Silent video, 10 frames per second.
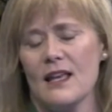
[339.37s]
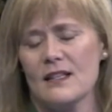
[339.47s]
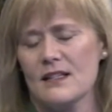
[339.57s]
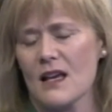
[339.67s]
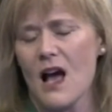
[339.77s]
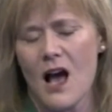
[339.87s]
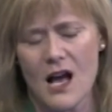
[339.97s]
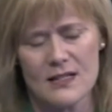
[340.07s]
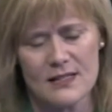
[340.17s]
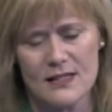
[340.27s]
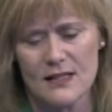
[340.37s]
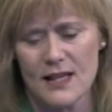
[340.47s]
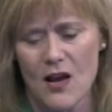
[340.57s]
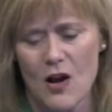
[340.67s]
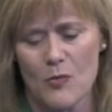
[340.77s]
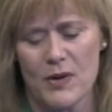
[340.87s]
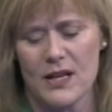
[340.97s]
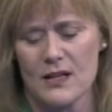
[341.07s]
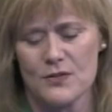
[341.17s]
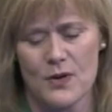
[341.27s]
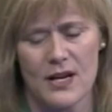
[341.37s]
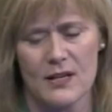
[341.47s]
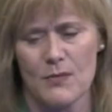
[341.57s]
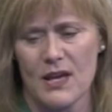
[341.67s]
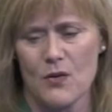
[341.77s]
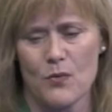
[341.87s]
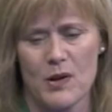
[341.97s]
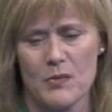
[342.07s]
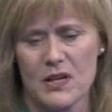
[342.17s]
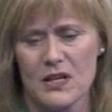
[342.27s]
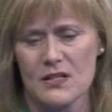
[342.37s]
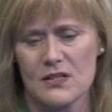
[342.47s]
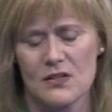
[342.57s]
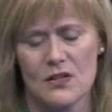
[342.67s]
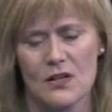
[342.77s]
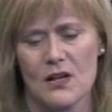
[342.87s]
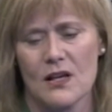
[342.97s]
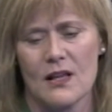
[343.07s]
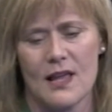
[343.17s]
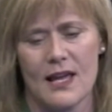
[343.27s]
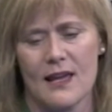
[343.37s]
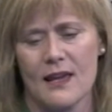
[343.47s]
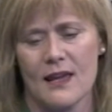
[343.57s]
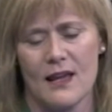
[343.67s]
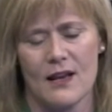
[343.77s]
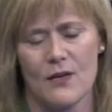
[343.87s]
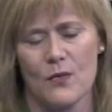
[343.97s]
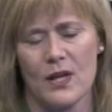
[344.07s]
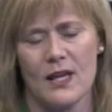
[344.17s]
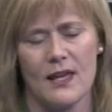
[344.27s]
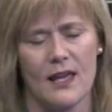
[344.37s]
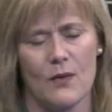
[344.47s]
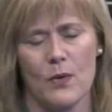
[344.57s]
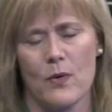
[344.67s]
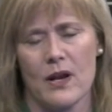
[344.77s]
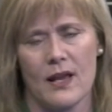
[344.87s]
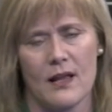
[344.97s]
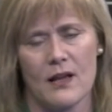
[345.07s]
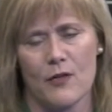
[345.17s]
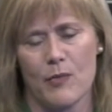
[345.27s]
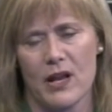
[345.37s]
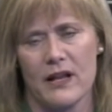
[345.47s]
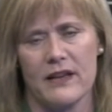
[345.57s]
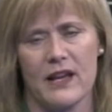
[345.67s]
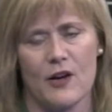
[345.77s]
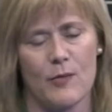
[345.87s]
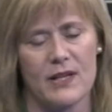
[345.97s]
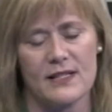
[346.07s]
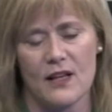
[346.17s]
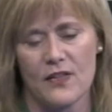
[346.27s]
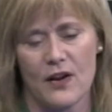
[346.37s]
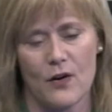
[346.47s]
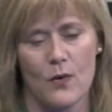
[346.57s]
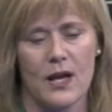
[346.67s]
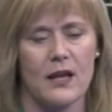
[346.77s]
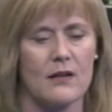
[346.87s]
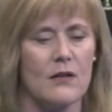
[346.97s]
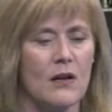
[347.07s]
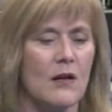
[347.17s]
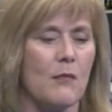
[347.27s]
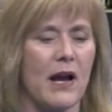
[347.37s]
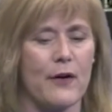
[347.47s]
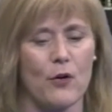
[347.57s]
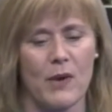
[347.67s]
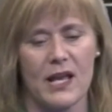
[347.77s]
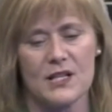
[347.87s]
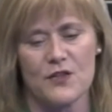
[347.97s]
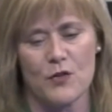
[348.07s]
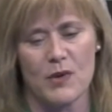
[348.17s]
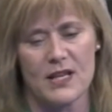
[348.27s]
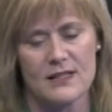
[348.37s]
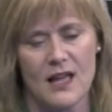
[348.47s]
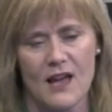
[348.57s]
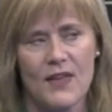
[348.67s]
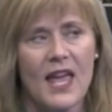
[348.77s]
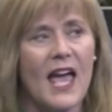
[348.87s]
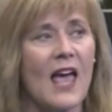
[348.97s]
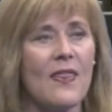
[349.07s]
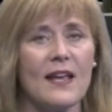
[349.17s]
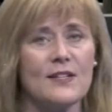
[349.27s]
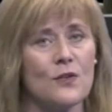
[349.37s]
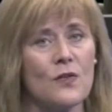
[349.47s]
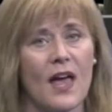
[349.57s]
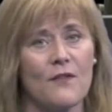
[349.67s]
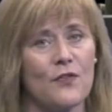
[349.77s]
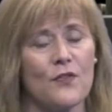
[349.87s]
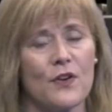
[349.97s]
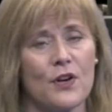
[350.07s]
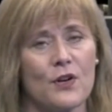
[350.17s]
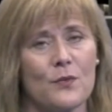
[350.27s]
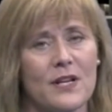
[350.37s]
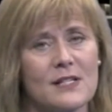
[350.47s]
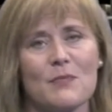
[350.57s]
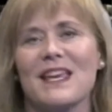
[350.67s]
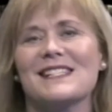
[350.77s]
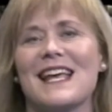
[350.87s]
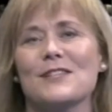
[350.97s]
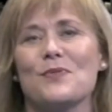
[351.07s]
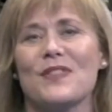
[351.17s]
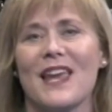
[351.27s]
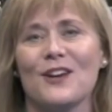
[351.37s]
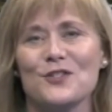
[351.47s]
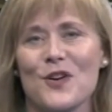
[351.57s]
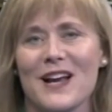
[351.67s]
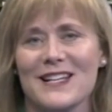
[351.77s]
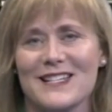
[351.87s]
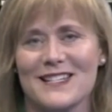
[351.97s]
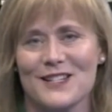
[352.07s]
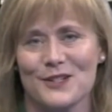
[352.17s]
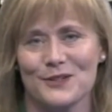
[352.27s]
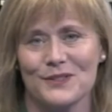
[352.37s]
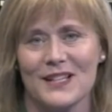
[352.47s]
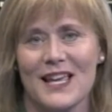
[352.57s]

is constantly harping and trying to make Republicans look like, you know, we want to kill everybody, take everybody's health care away, and micromanage everybody's life. And they do that for a very good reason, because that's what they're trying to do.